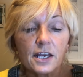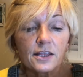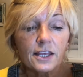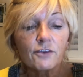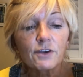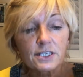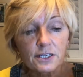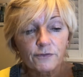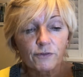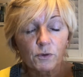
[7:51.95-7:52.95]
they rested
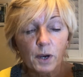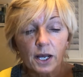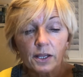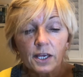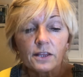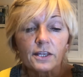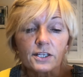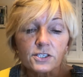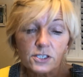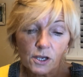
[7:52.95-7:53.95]
for a while, then
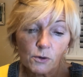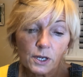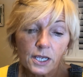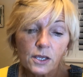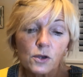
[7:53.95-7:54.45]
slowly